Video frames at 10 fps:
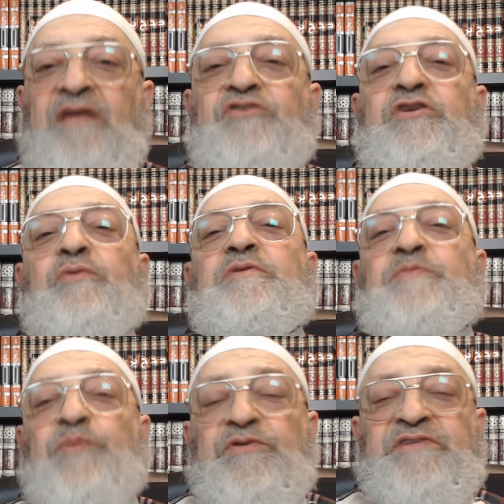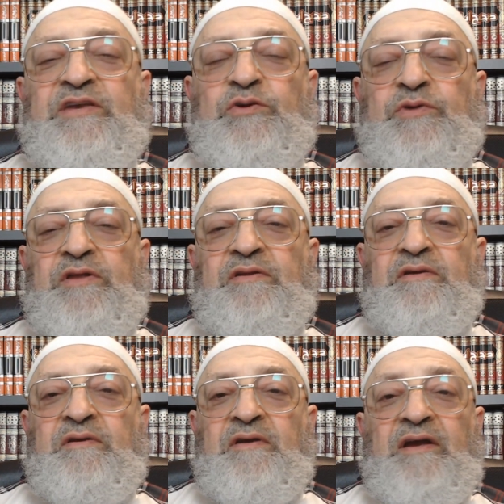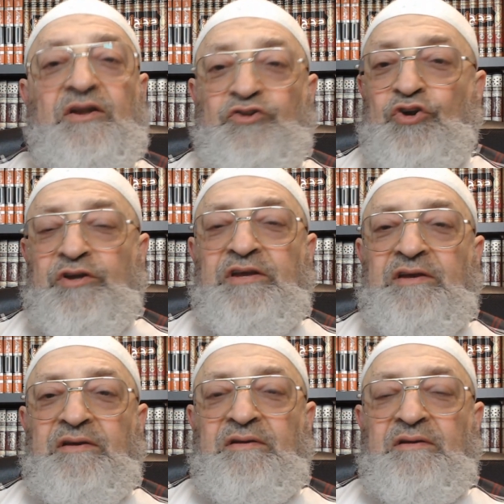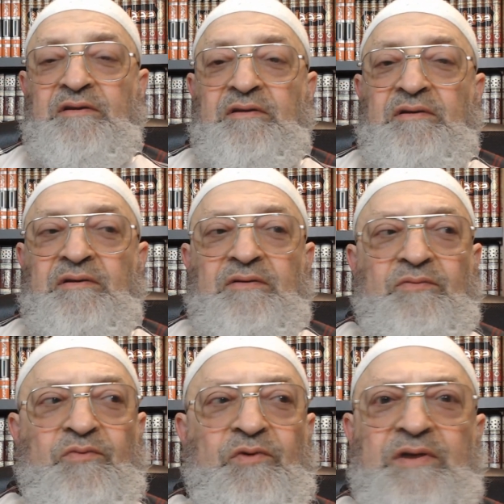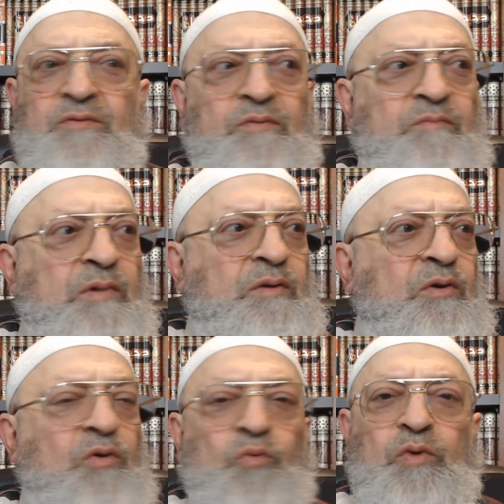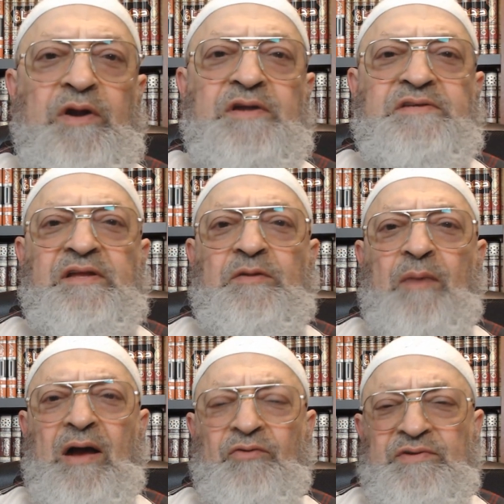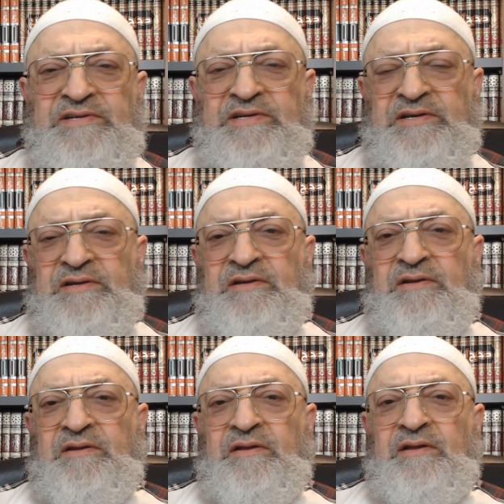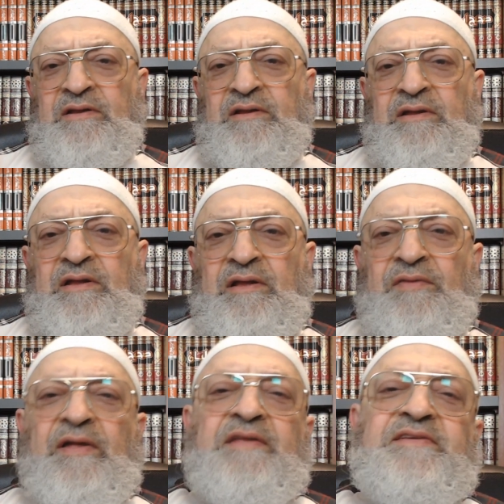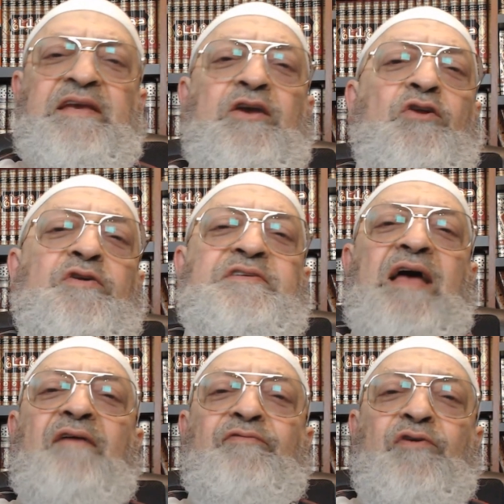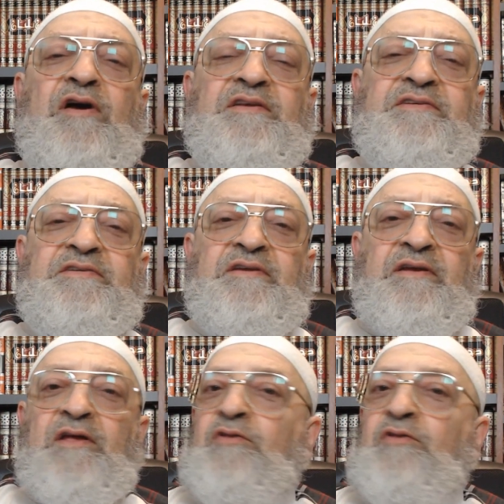And she was persecuted in Turkey. Where is the democracy that seculars have for us?